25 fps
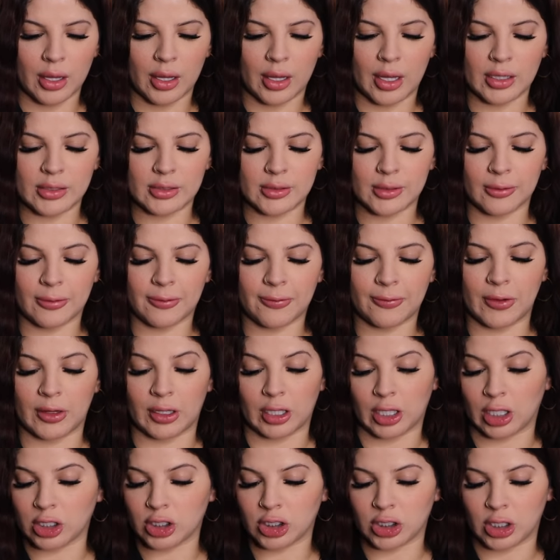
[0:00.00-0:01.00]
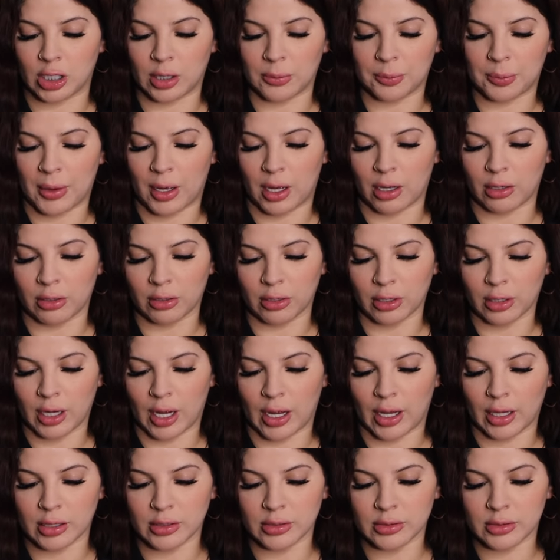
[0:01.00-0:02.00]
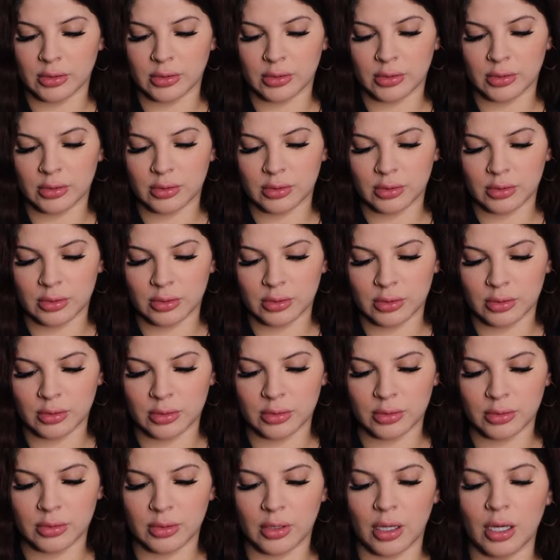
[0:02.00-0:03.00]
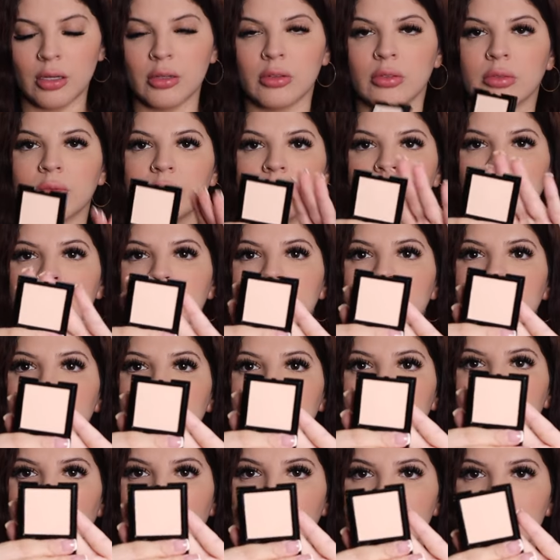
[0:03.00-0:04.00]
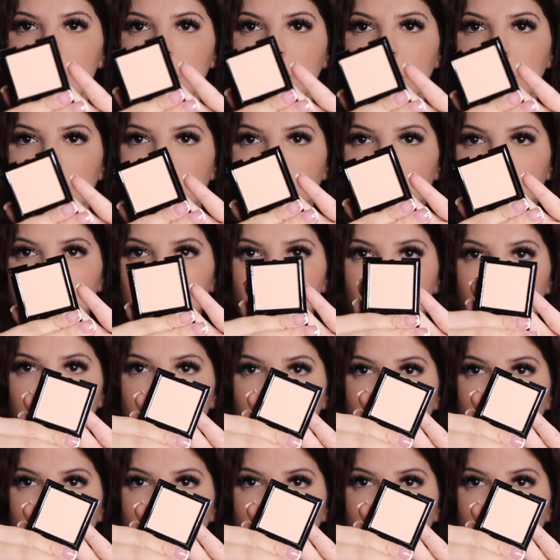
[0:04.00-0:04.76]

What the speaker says: It's a finishing powder, guys. Oh, that's cute.